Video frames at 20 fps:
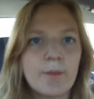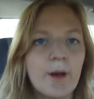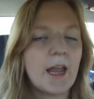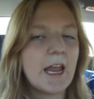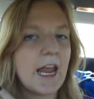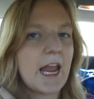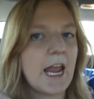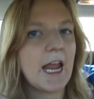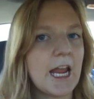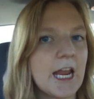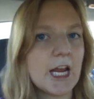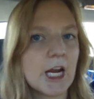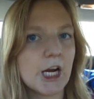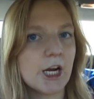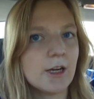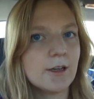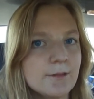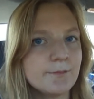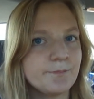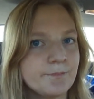my
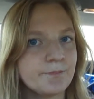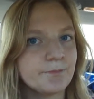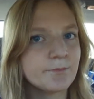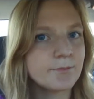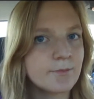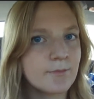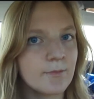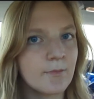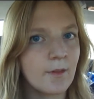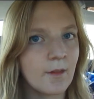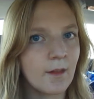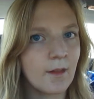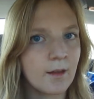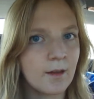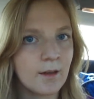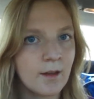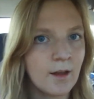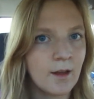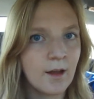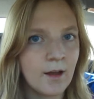hair
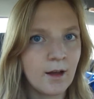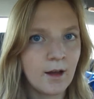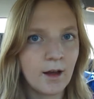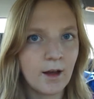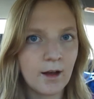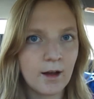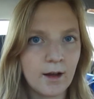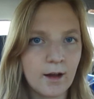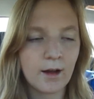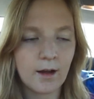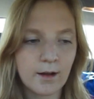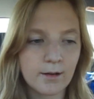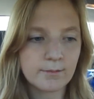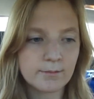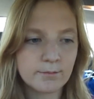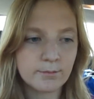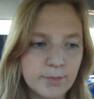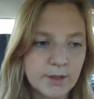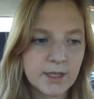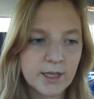
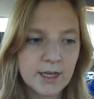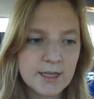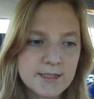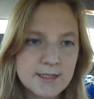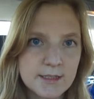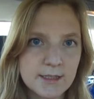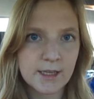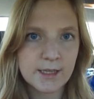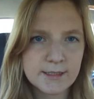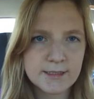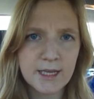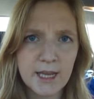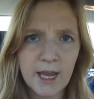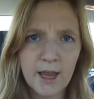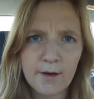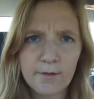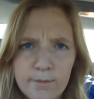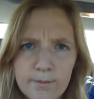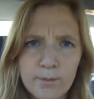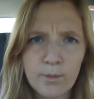um, because unless I
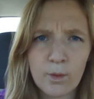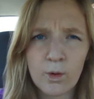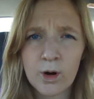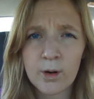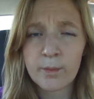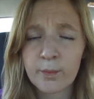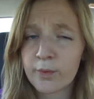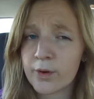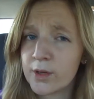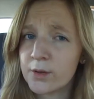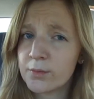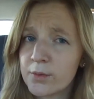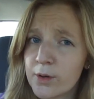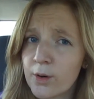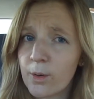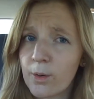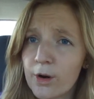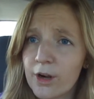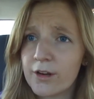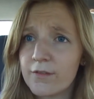have more
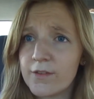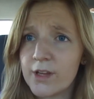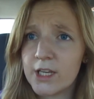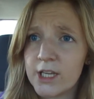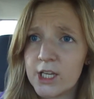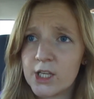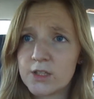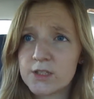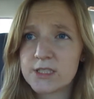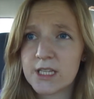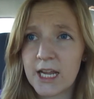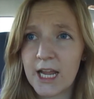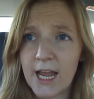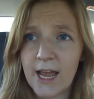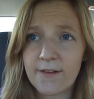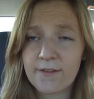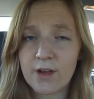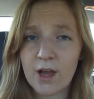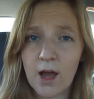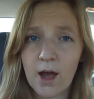pre-recorded videos that I
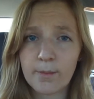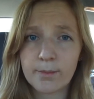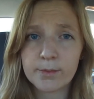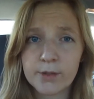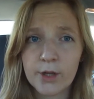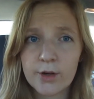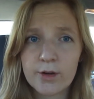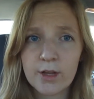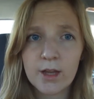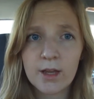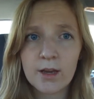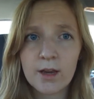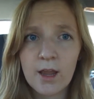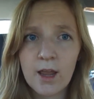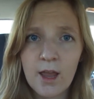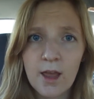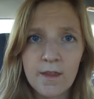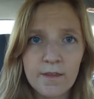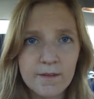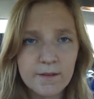haven't uploaded,
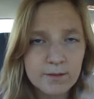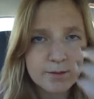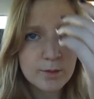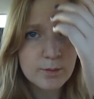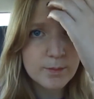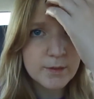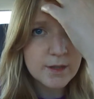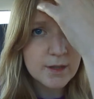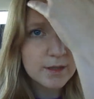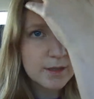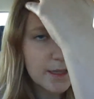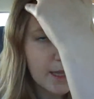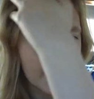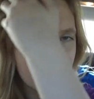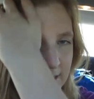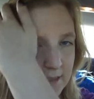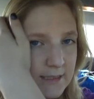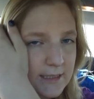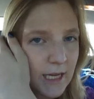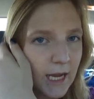this will be the
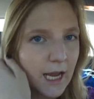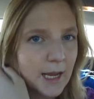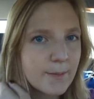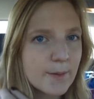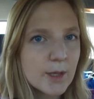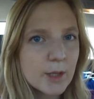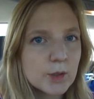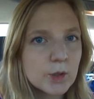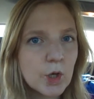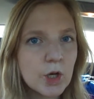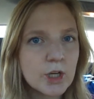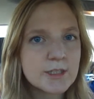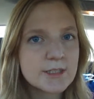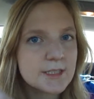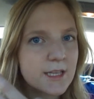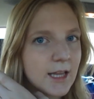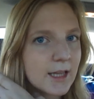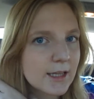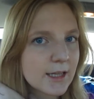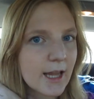last time it
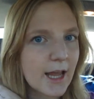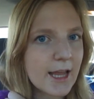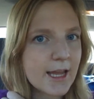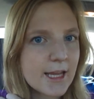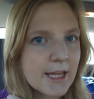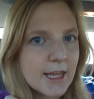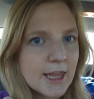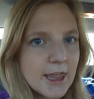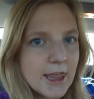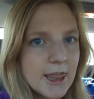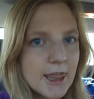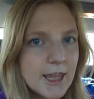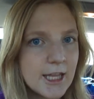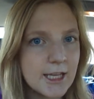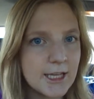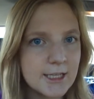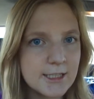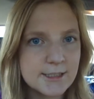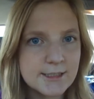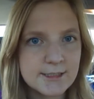looks like
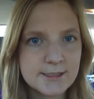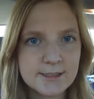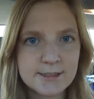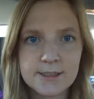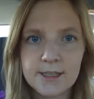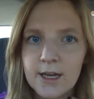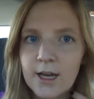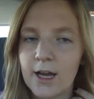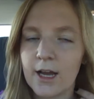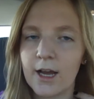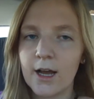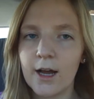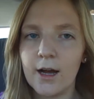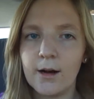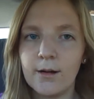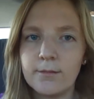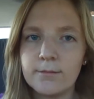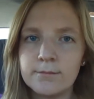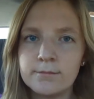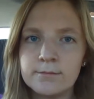this.
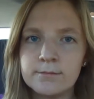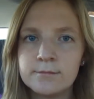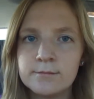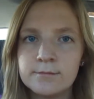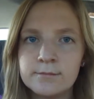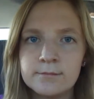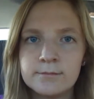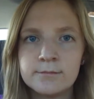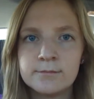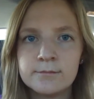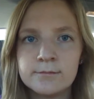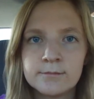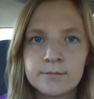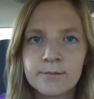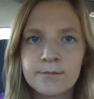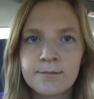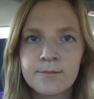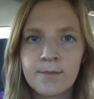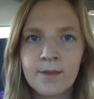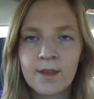Um,
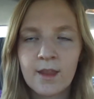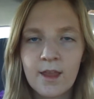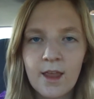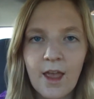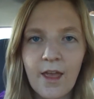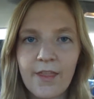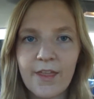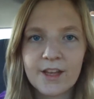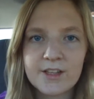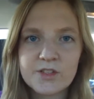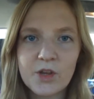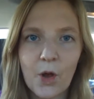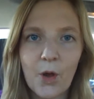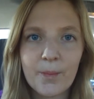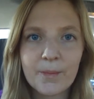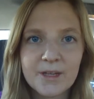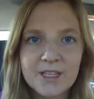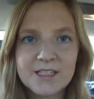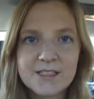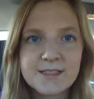and that's all
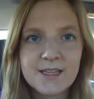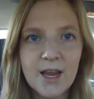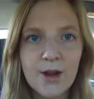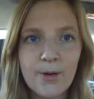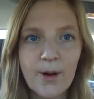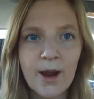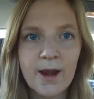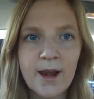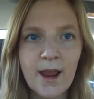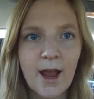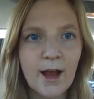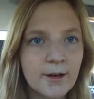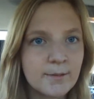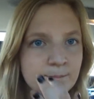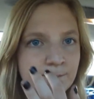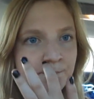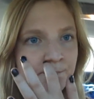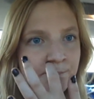I'm going to say right now.